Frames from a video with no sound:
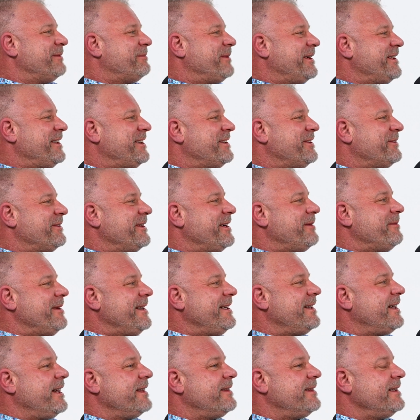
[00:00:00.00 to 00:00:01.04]
but you know what I
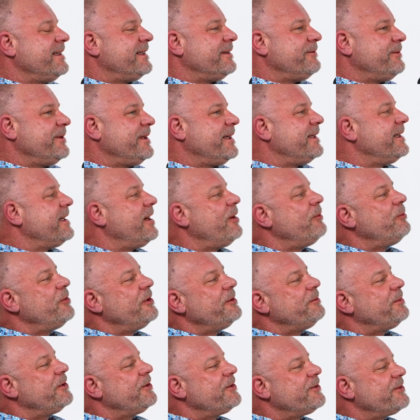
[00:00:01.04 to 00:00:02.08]
mean? I think if we can help
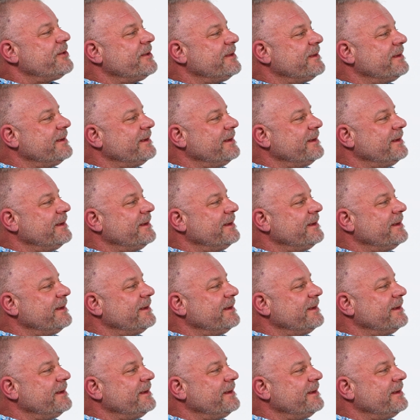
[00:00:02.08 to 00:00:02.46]
one person,